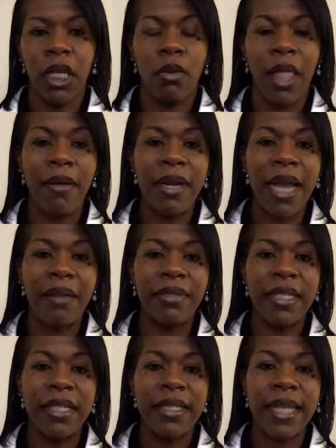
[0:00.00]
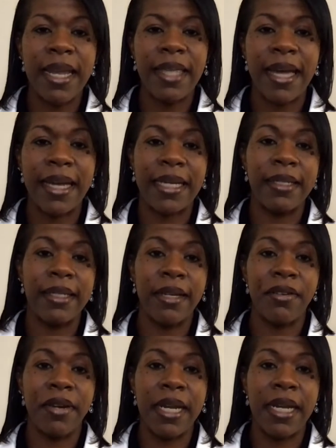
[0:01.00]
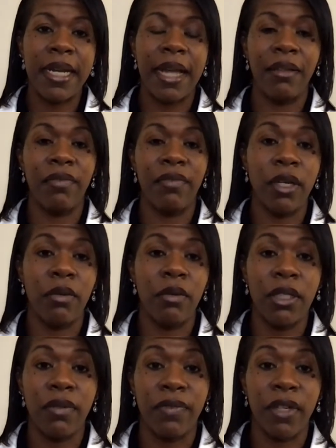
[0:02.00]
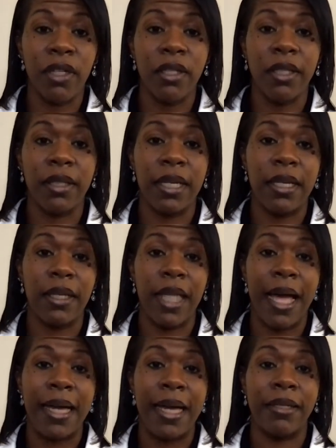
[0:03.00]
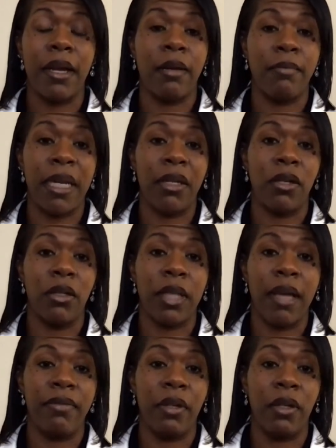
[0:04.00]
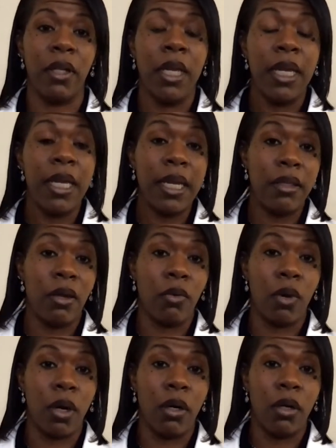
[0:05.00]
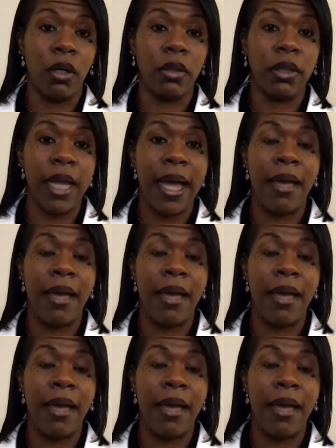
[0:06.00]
Well, I would have to say that considering California was the first to legalize on a medical level in the world,